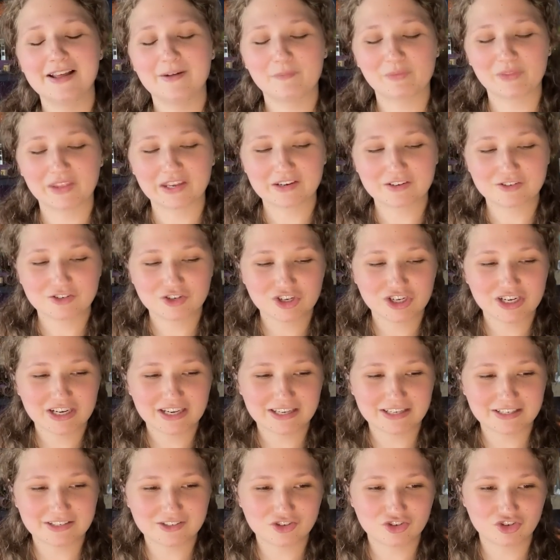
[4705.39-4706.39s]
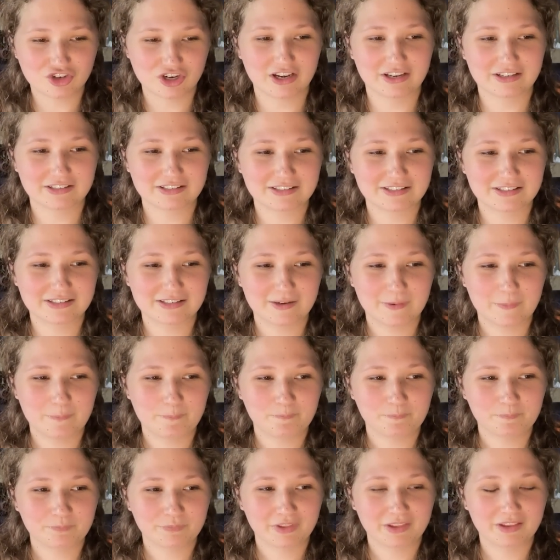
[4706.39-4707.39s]
Like she is just
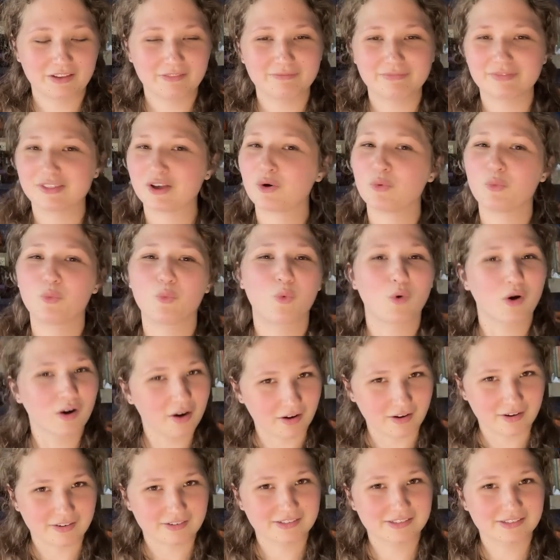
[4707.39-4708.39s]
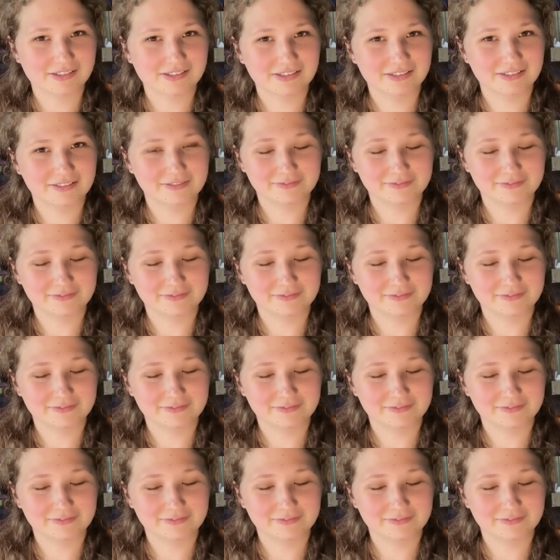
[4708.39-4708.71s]
the worst.